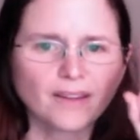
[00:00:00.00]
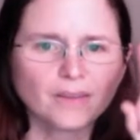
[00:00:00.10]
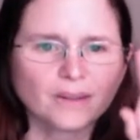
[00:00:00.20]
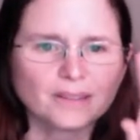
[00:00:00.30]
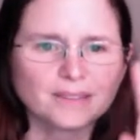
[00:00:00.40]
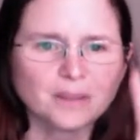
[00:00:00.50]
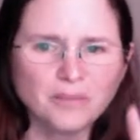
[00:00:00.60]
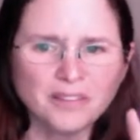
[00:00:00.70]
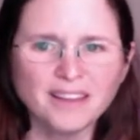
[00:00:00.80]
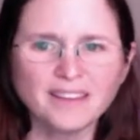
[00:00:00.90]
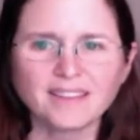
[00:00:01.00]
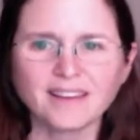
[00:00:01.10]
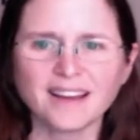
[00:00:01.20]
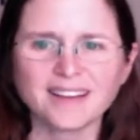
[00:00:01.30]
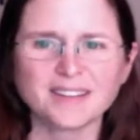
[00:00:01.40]
Something
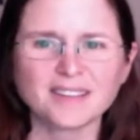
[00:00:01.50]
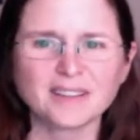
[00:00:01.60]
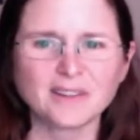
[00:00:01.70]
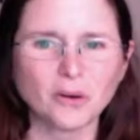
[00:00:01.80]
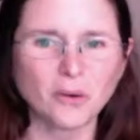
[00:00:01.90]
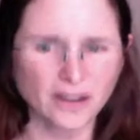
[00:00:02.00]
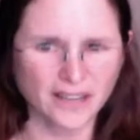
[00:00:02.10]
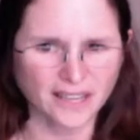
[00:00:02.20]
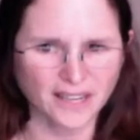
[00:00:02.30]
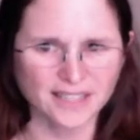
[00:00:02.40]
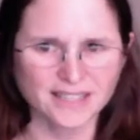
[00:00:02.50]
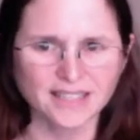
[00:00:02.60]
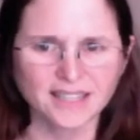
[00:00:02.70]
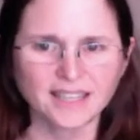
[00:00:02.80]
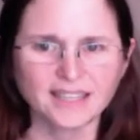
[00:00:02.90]
that Lori and I
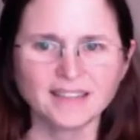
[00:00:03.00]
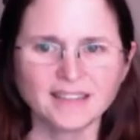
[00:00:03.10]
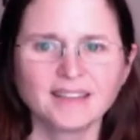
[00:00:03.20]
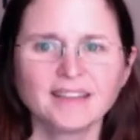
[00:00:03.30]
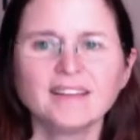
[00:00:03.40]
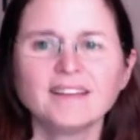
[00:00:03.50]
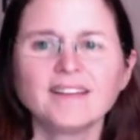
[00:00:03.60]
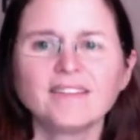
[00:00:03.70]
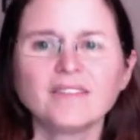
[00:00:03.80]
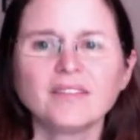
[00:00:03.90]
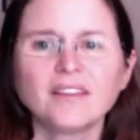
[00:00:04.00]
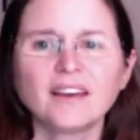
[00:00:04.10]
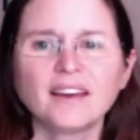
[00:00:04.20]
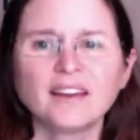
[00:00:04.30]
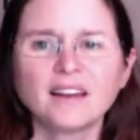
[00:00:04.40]
did
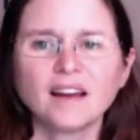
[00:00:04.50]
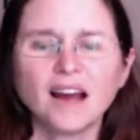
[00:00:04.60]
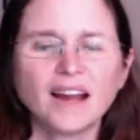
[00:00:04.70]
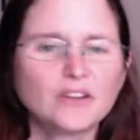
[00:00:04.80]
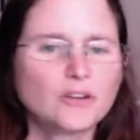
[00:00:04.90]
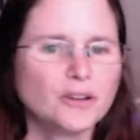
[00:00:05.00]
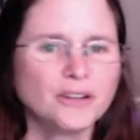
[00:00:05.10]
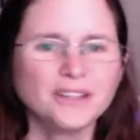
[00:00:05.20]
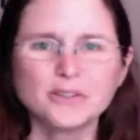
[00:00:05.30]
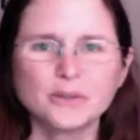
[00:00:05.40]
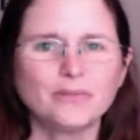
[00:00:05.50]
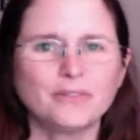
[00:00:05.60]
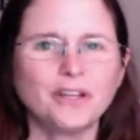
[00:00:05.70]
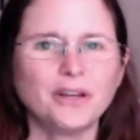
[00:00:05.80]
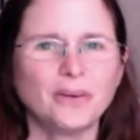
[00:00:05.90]
that I couldn't do a
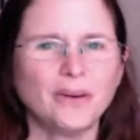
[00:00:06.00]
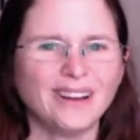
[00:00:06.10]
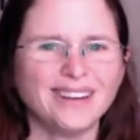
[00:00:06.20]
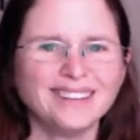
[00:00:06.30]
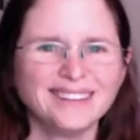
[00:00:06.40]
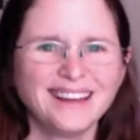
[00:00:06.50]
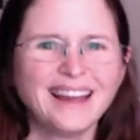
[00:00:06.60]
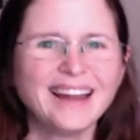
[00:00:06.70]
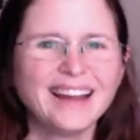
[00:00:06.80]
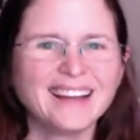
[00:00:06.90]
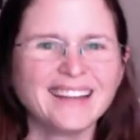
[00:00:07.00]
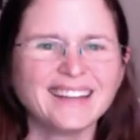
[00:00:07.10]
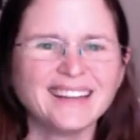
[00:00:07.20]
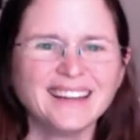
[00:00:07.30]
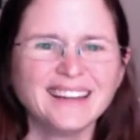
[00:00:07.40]
video on, and
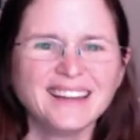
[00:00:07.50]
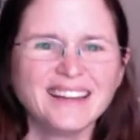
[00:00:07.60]
it